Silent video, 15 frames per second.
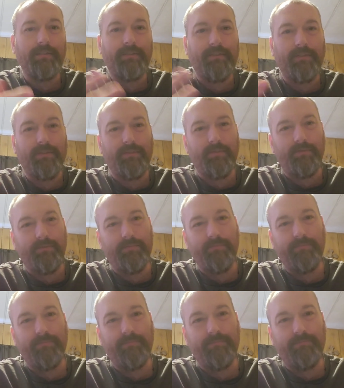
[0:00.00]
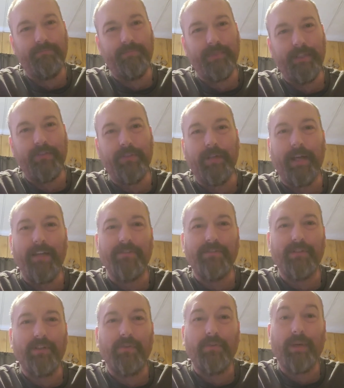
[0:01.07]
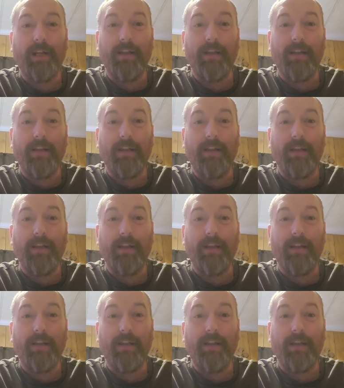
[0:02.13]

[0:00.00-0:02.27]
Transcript: to let you guys know what